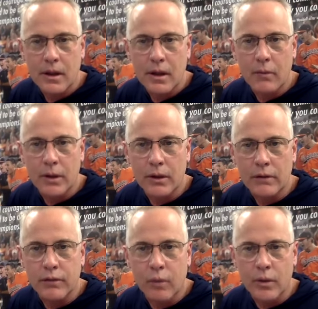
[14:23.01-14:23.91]
and we
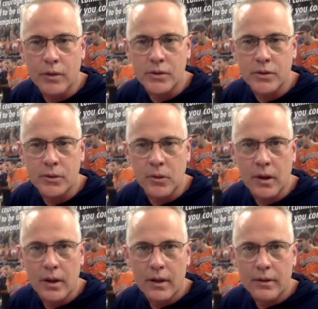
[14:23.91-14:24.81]
look forward to
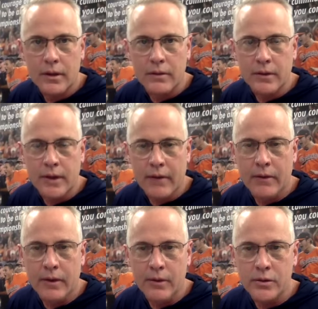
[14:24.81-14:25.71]
getting you down
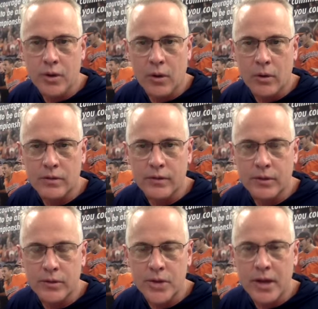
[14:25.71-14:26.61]
here to
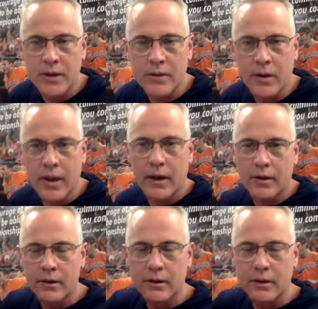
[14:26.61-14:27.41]
Charlottesville and shaking your hand